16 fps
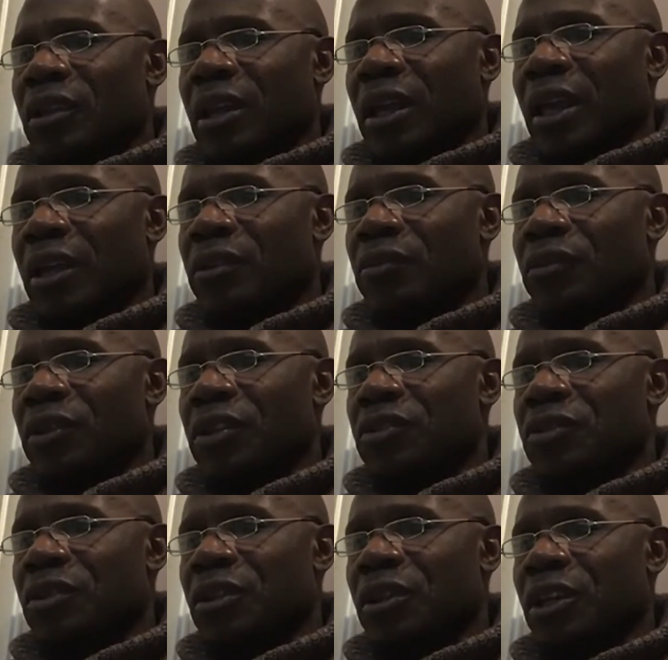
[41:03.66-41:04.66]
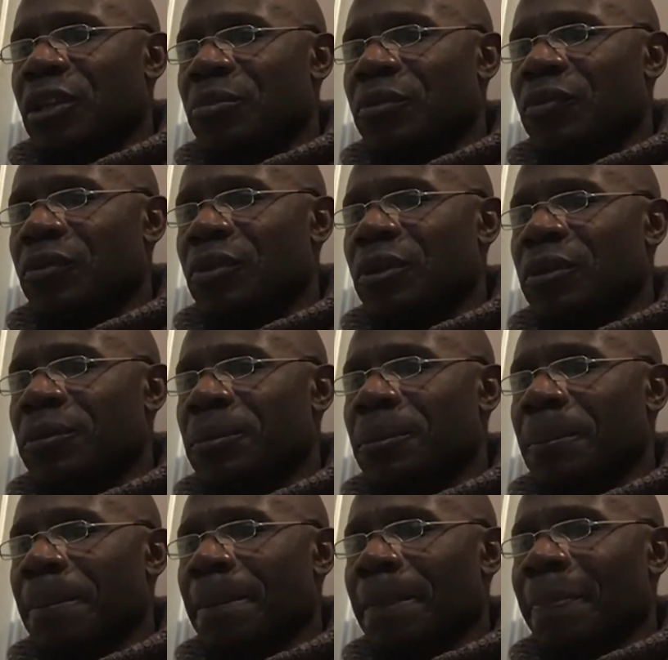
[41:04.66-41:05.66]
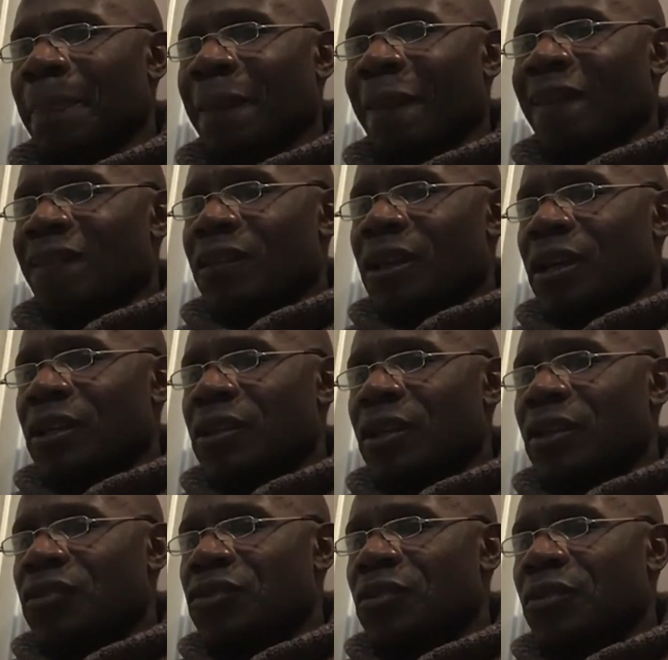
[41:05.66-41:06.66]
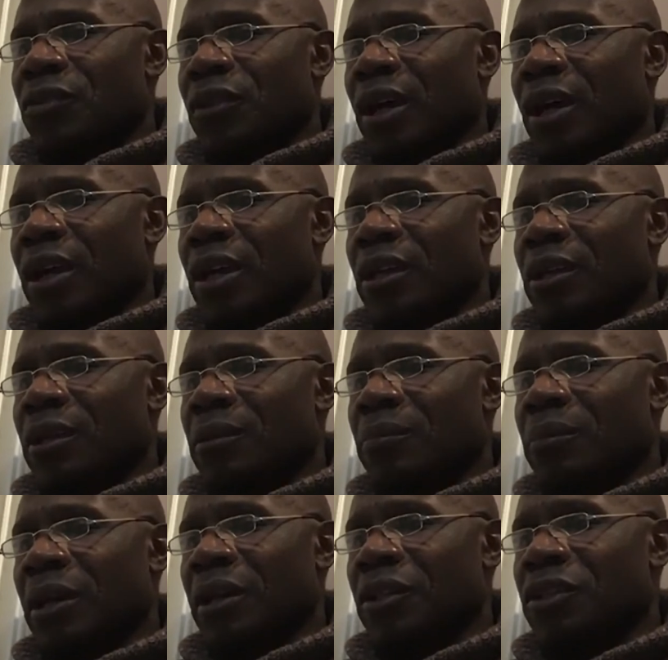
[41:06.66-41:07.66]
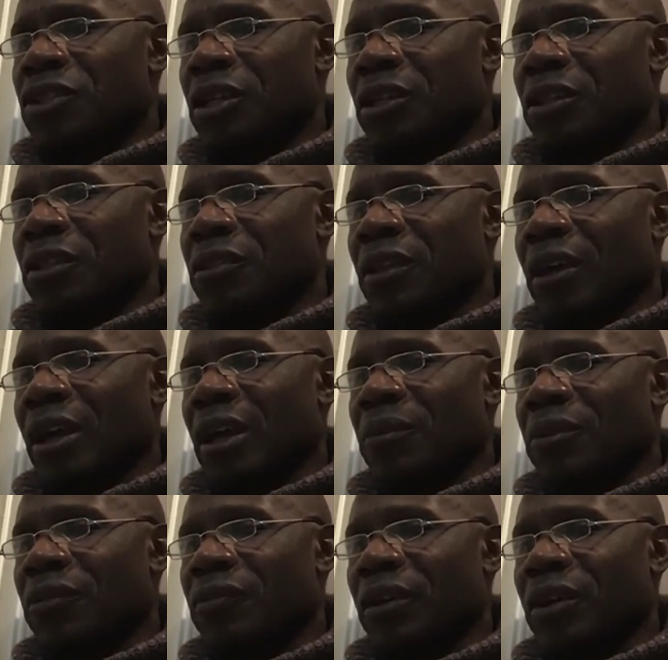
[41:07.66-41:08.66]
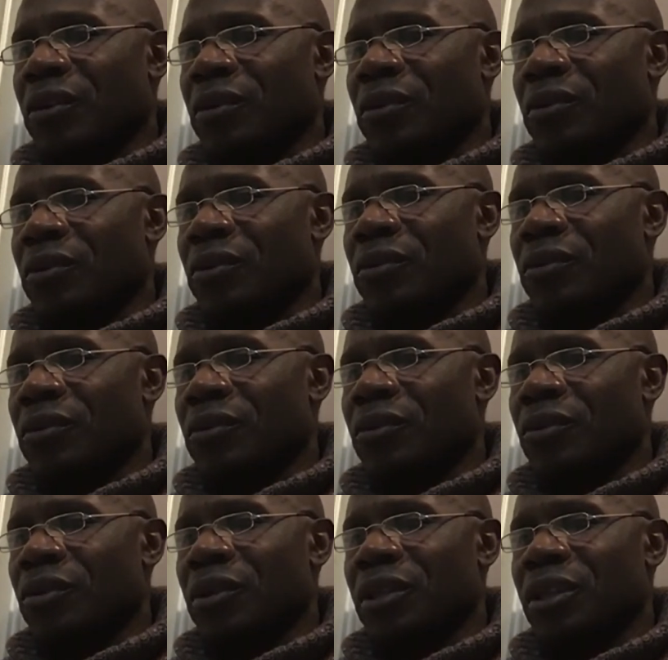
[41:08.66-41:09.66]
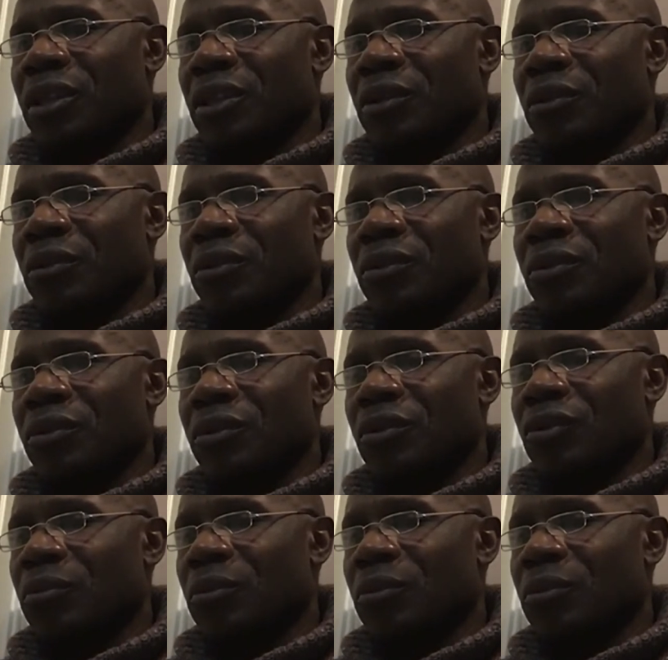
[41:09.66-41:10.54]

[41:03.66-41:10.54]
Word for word: that I hadn't reached the night before. I taste your thigh, Botticelli thigh with freckles, your heels, the